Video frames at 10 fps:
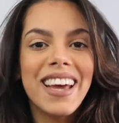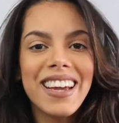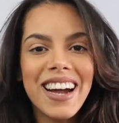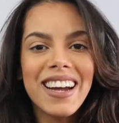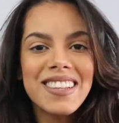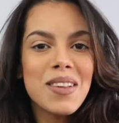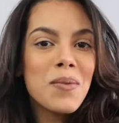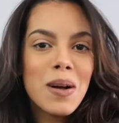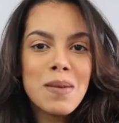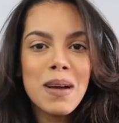Hey guys,
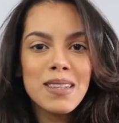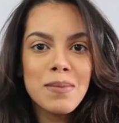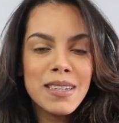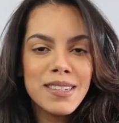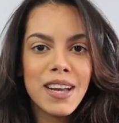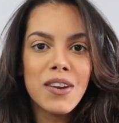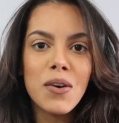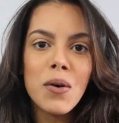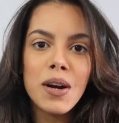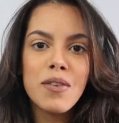welcome back to my
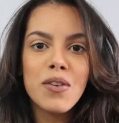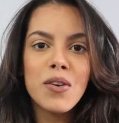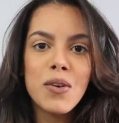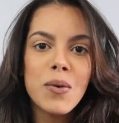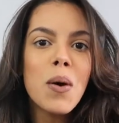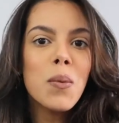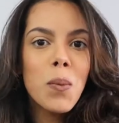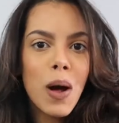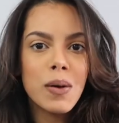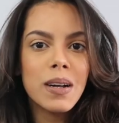channel, or if you're new,
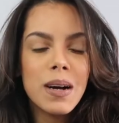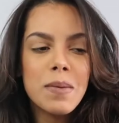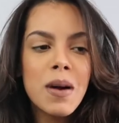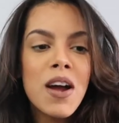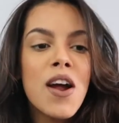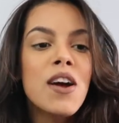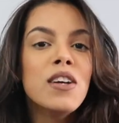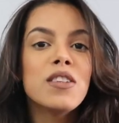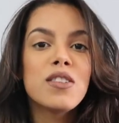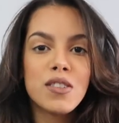welcome.
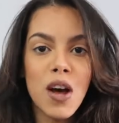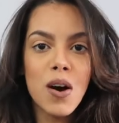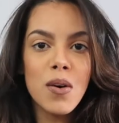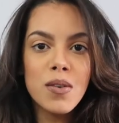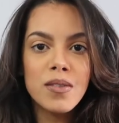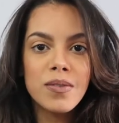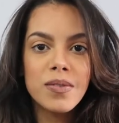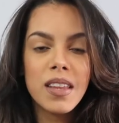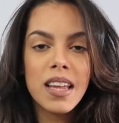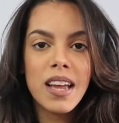So,
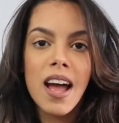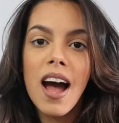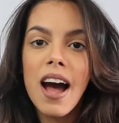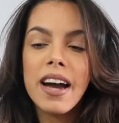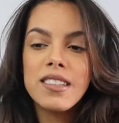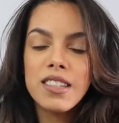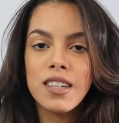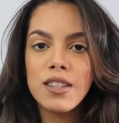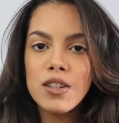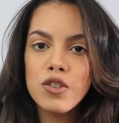I took
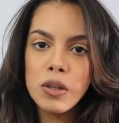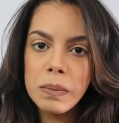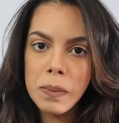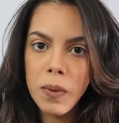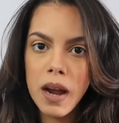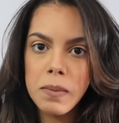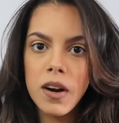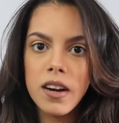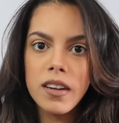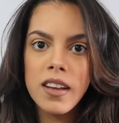a little trip to
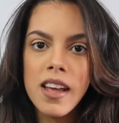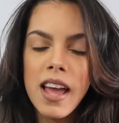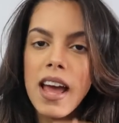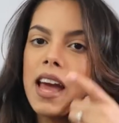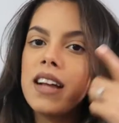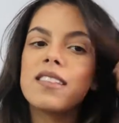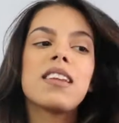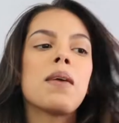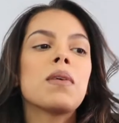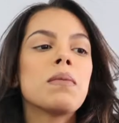Primark, and
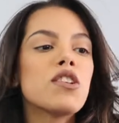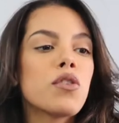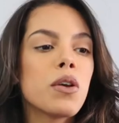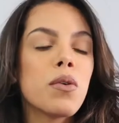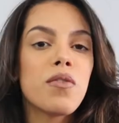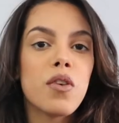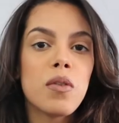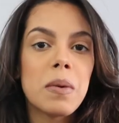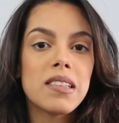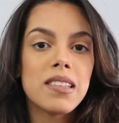today I'm going to be showing you a few of
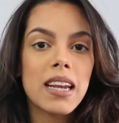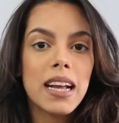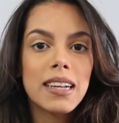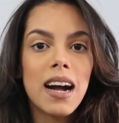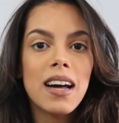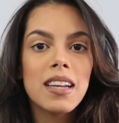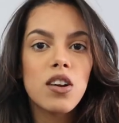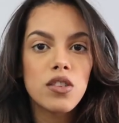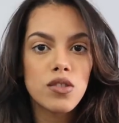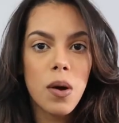the pieces that I got and
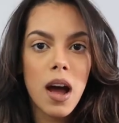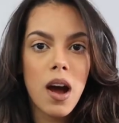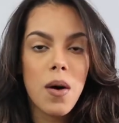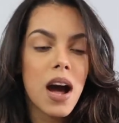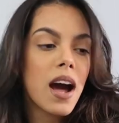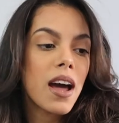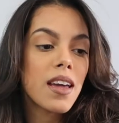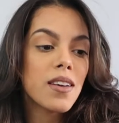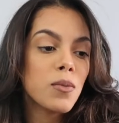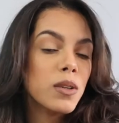also how
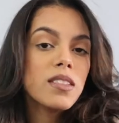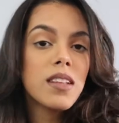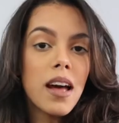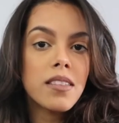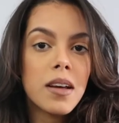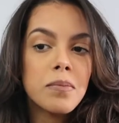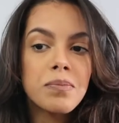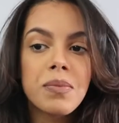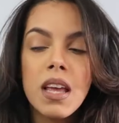I would style them.